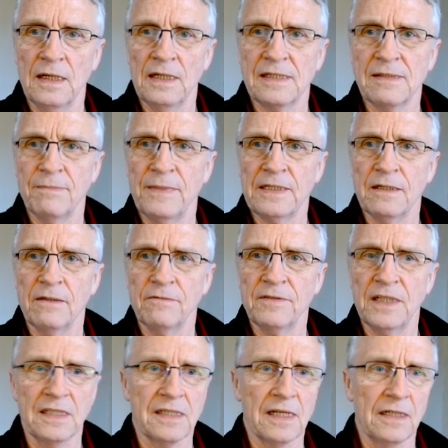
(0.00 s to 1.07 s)
It's a matter of
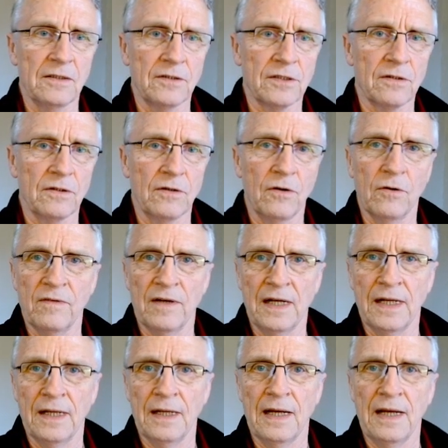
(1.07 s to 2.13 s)
taste. I use
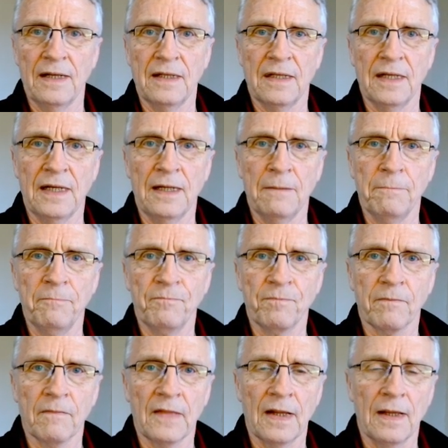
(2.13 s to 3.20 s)
overlay, and then
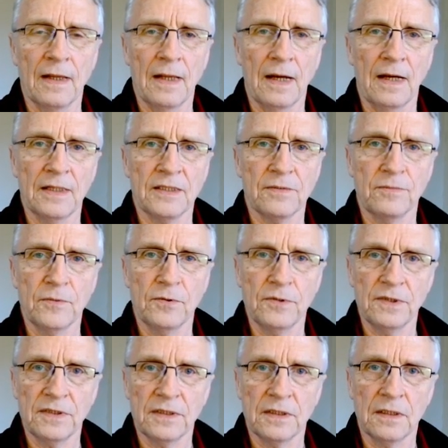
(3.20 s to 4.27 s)
I
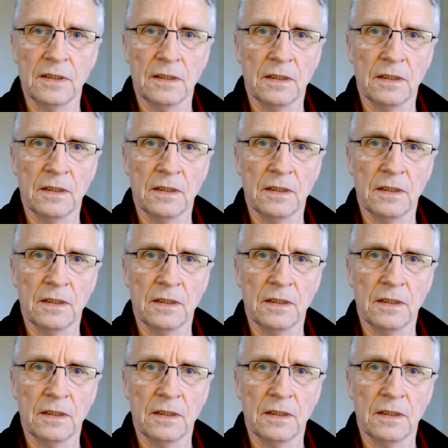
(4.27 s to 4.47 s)
smooth.